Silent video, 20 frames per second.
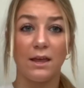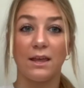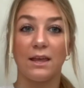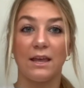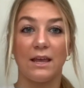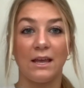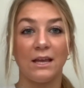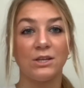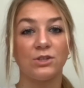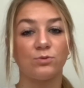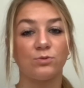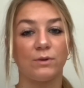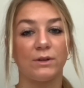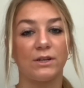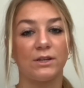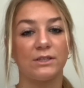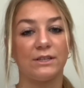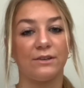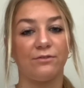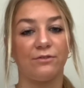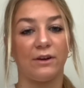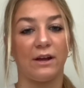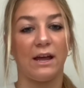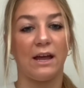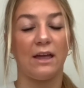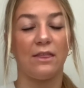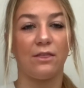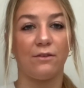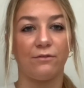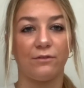Each one are different, and
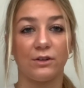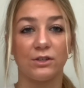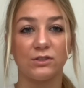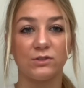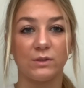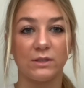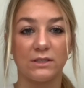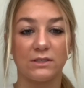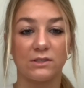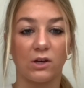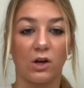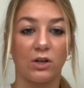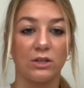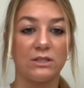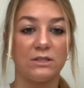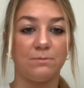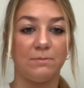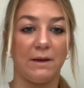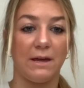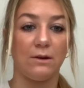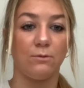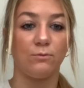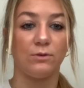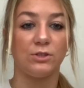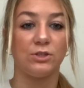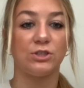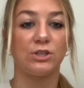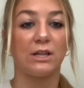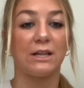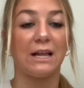the first one is called spin, which
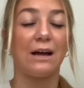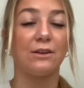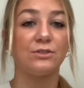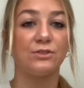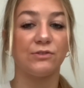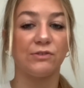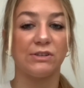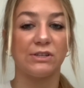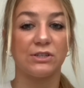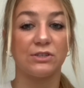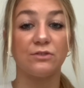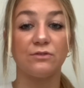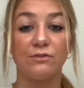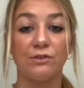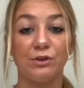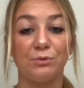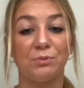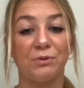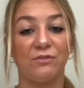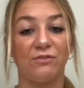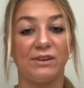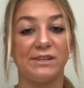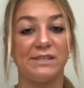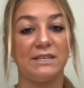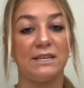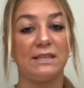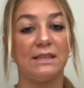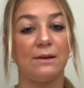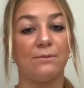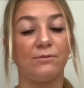clouds a reader's view, preventing
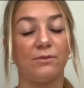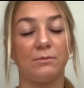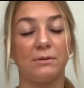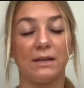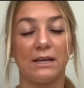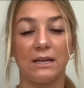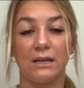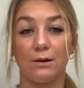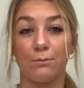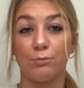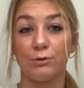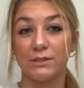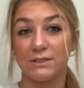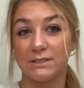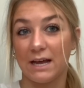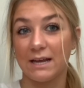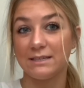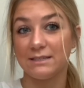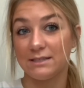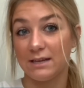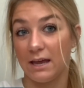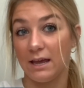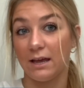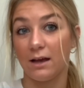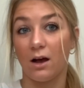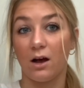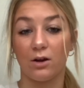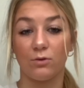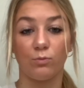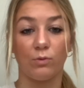them from getting a precise take
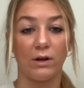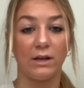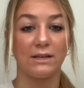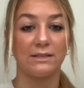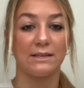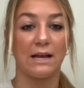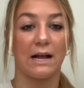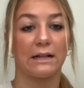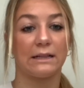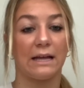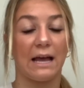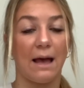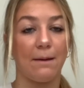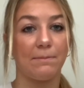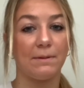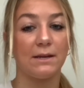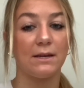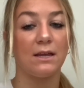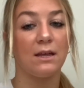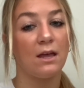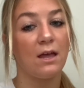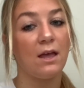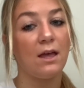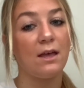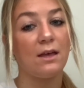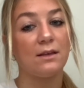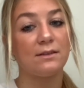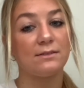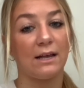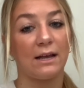on what exactly happened.
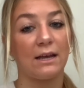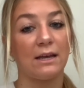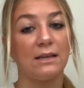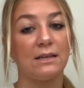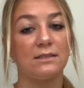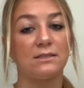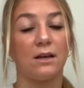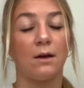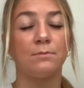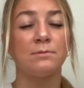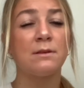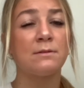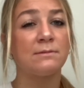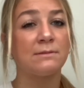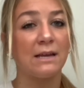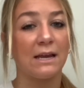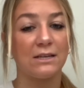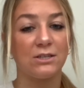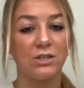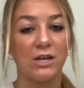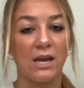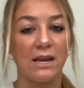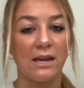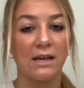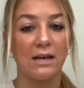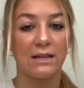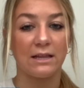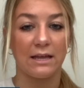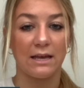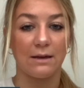Second is unsubstantiated
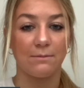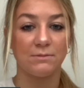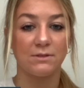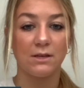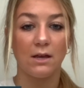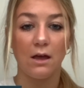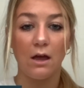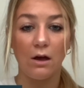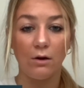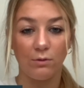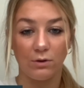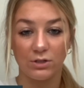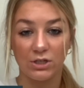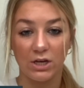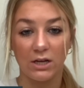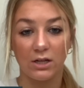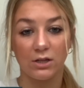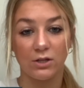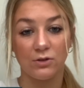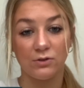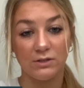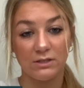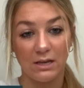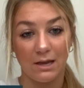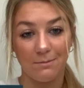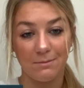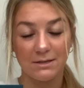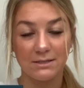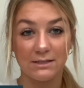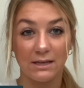claims, which include
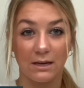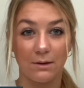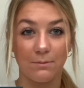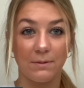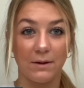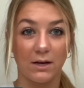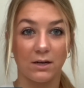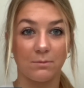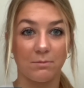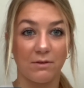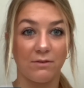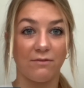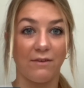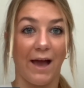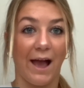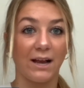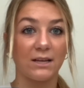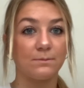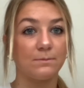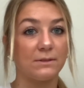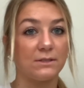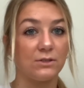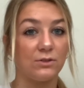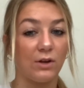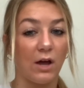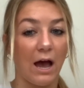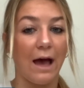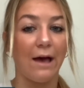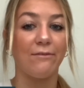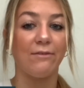statements that appear to be facts but do not
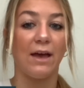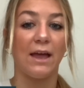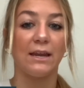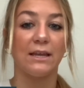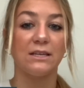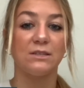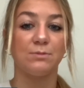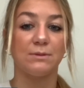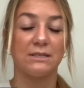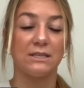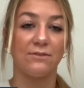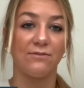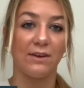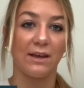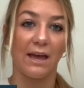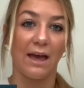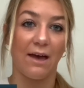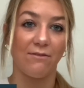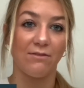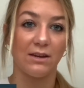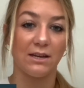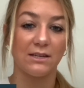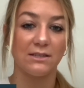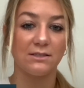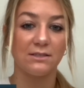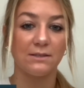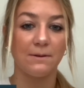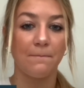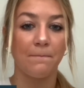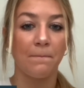have any specific evidence.
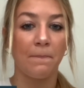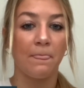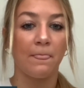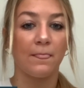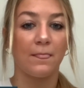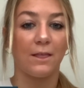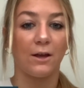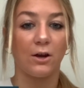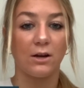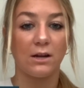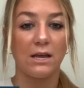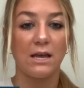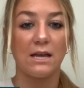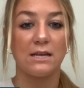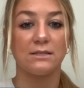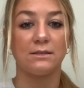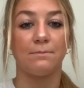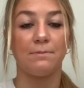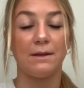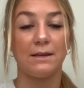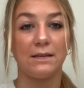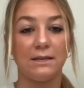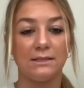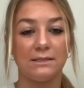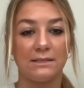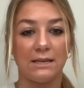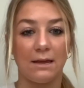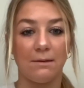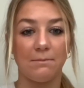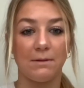Third is opinion
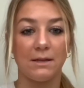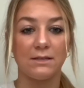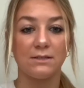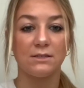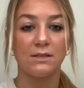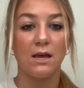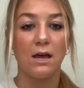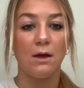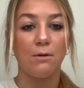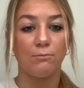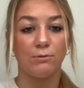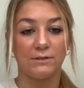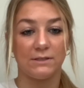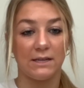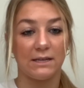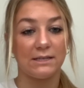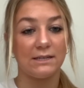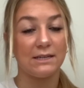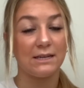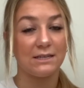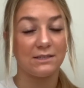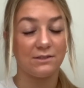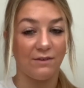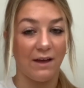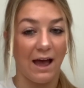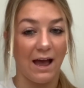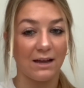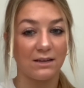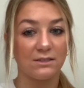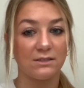statements presented as
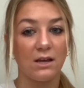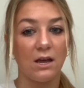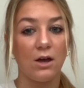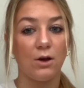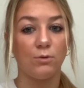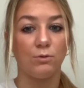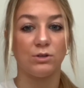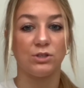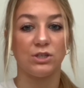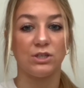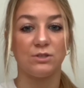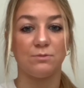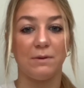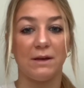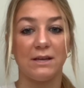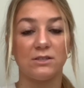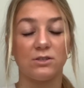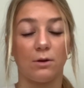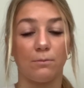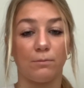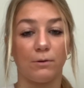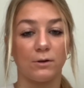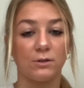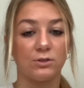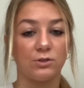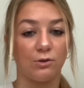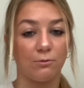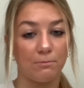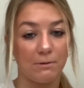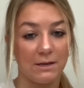facts, which is based on personal
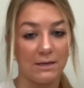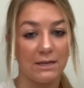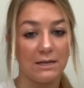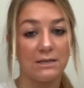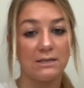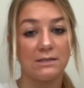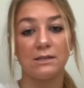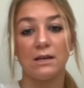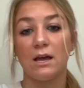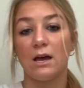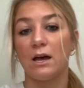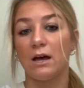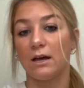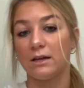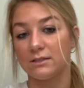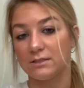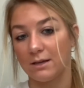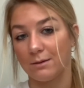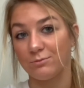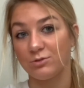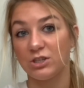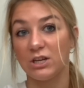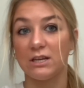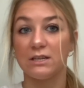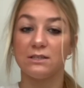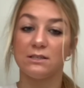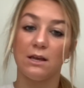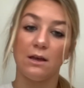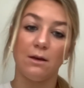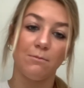opinions, assumptions,
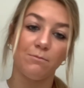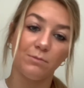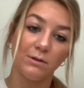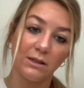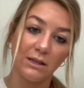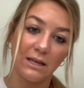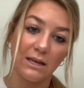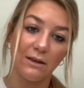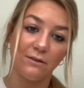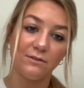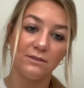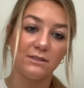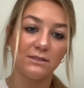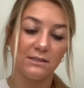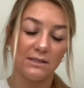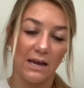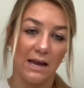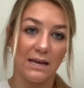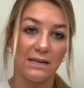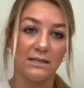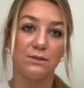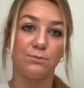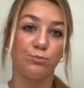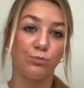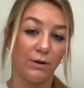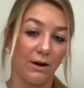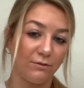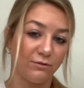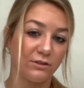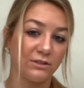beliefs, tastes,
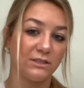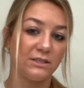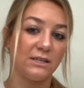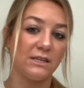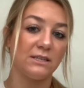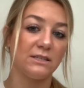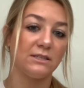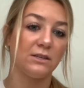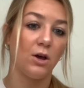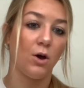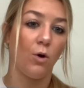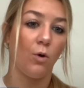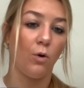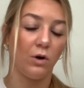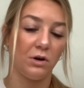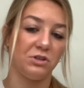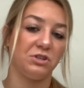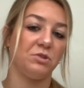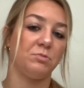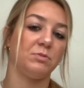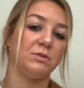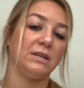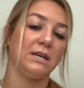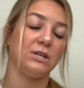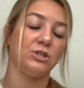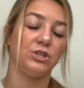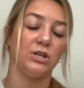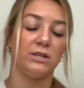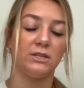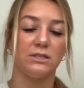preferences, or
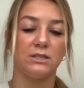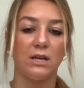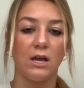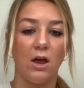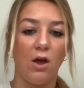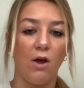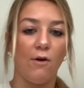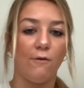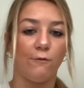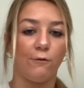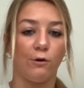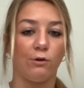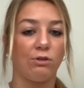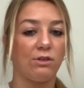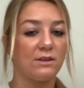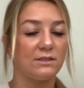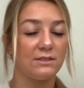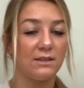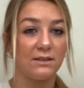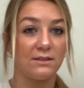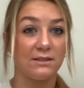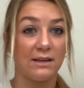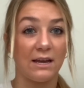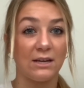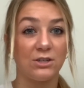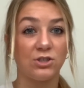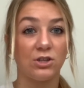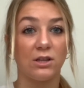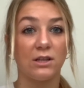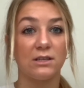interpretations. Fourth is
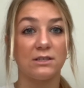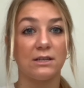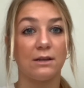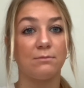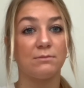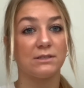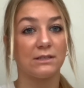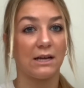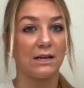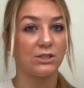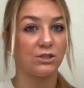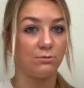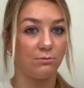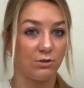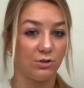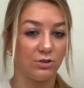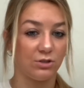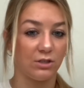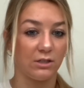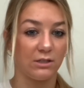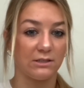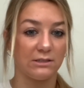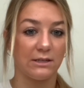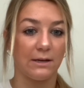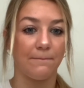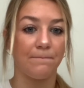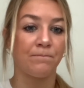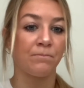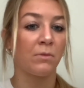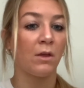sensationalism/emotionalism,
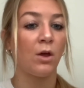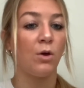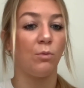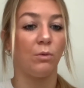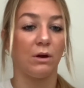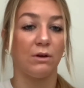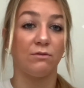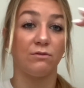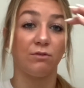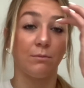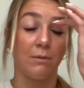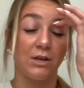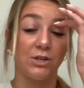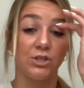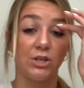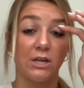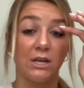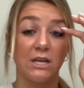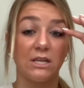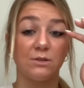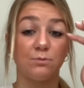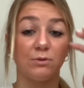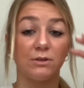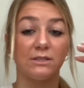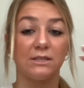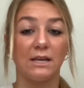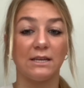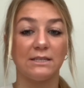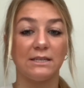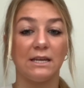where information is
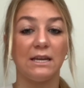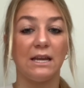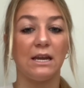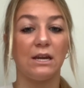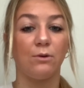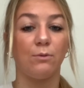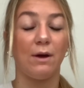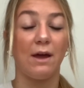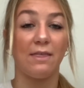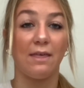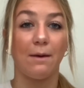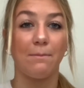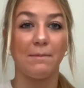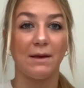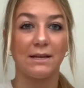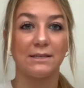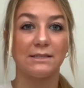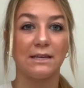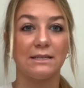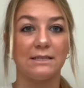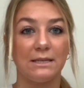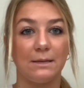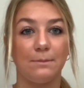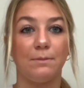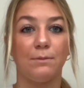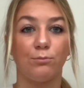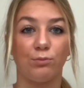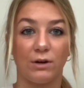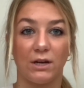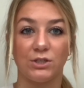presented in a way that makes a deep
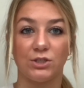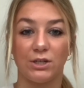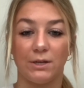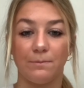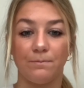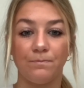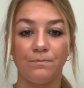impression.